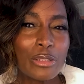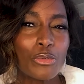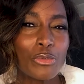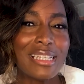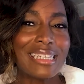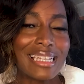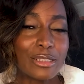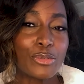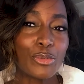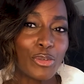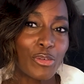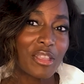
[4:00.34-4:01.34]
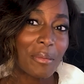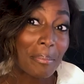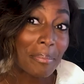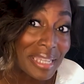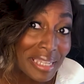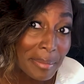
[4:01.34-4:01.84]
to really get to know the
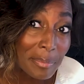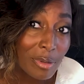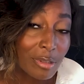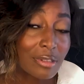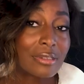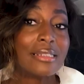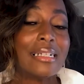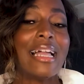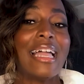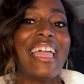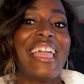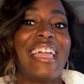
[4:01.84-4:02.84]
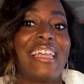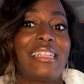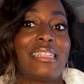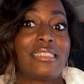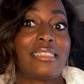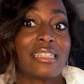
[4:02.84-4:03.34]
people
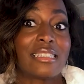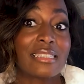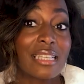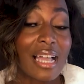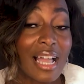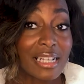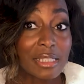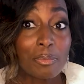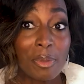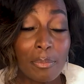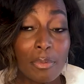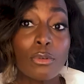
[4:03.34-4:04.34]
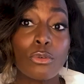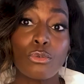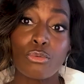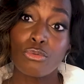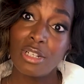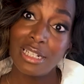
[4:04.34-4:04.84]
and just ask people
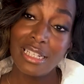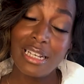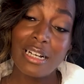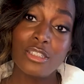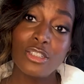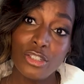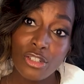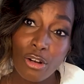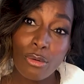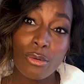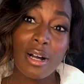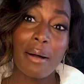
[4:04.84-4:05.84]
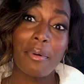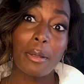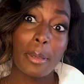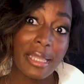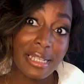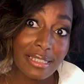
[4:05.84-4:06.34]
who really know
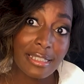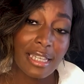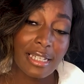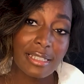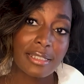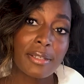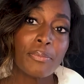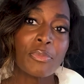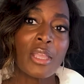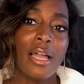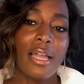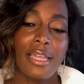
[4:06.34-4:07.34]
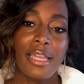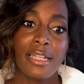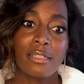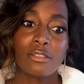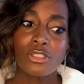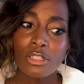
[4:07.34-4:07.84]
about these things.
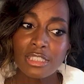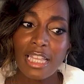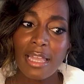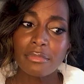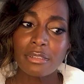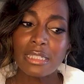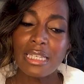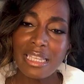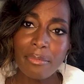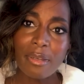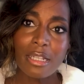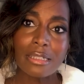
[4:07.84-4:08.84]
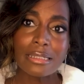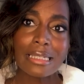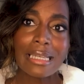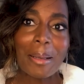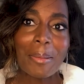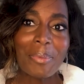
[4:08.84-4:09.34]
And sometimes even
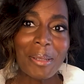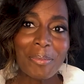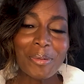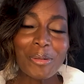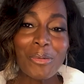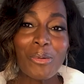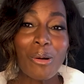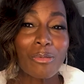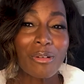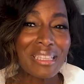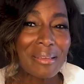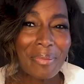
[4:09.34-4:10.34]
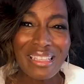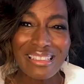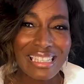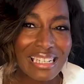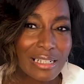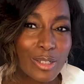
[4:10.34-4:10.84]
people who already
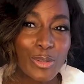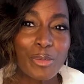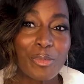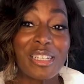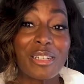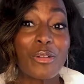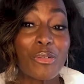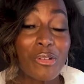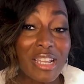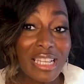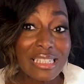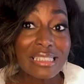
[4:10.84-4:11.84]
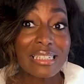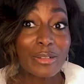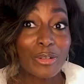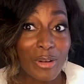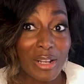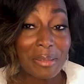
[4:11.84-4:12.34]
been there could be great,
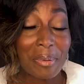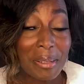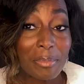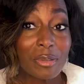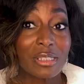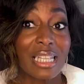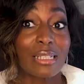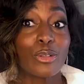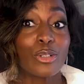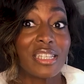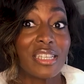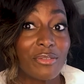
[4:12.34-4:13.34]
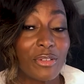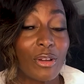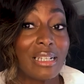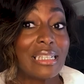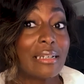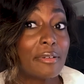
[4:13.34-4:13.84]
great people that could give
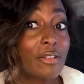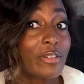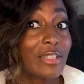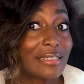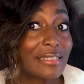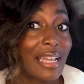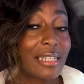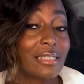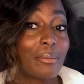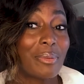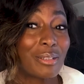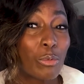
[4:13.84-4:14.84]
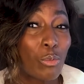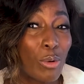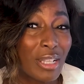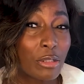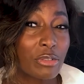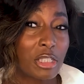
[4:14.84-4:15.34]
you a little bit of insight about
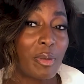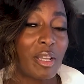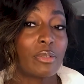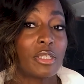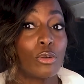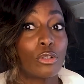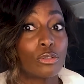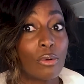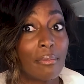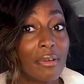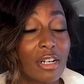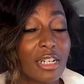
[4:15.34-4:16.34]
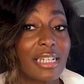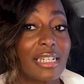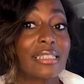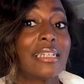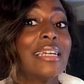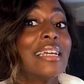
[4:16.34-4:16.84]
what to expect when you go to a
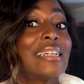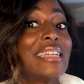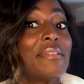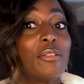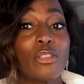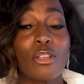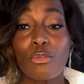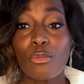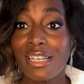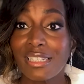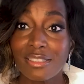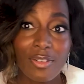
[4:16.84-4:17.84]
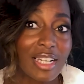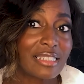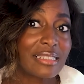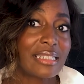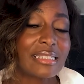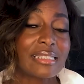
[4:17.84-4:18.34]
market, gives you the right
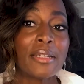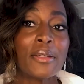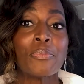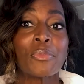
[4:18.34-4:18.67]
advices,